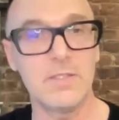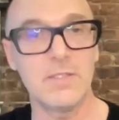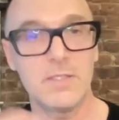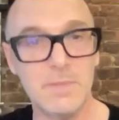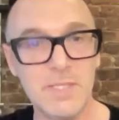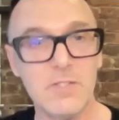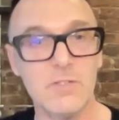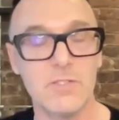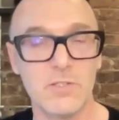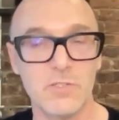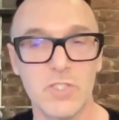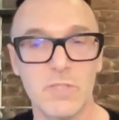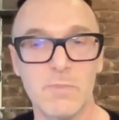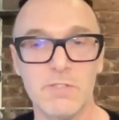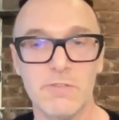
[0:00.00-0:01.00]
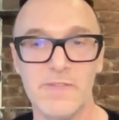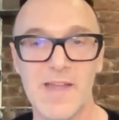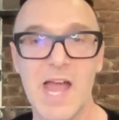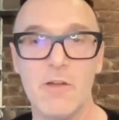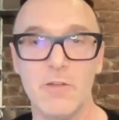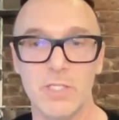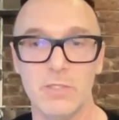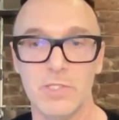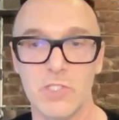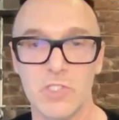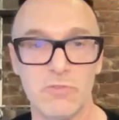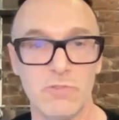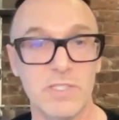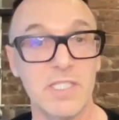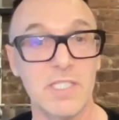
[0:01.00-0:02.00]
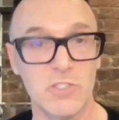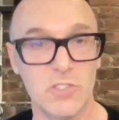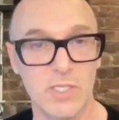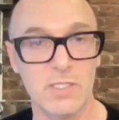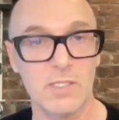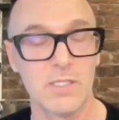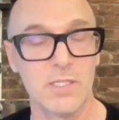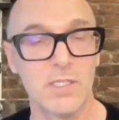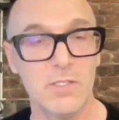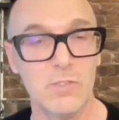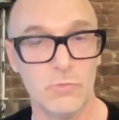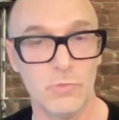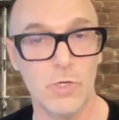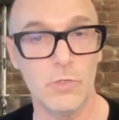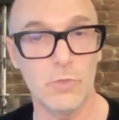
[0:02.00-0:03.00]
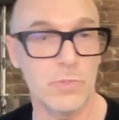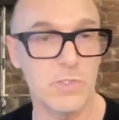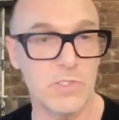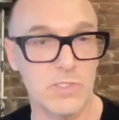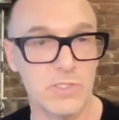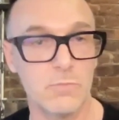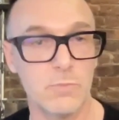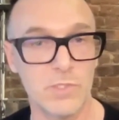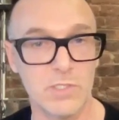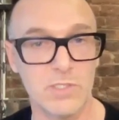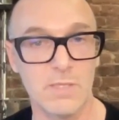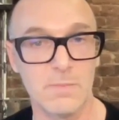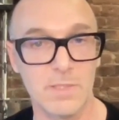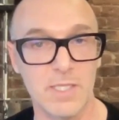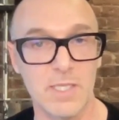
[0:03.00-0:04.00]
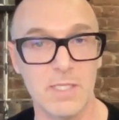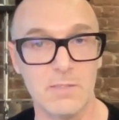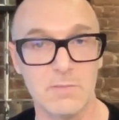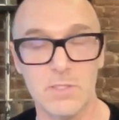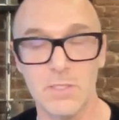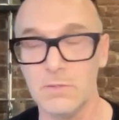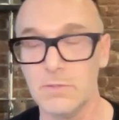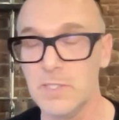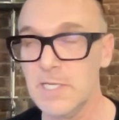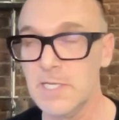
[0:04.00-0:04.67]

to me, there's there's so much value in strategic growth, which is which is M and A. So